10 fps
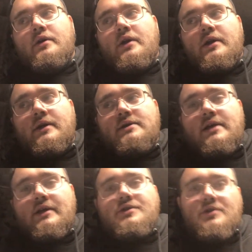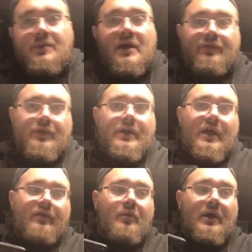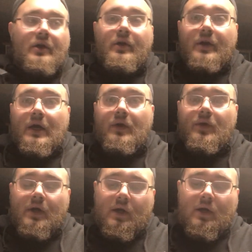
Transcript: It is actually the manifold that I have in my car now.